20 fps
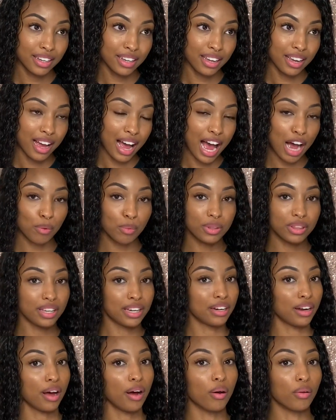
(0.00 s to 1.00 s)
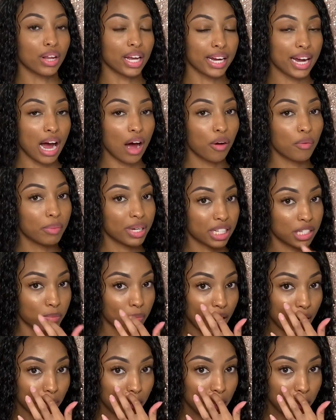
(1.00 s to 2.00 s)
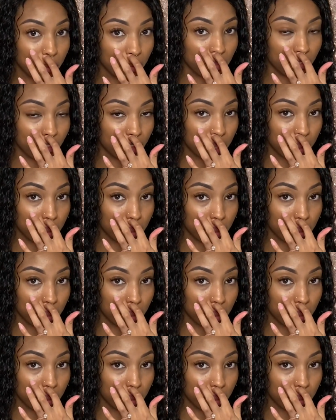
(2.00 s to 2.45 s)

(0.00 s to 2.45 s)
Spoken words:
how would they know, like, how it makes Black people feel?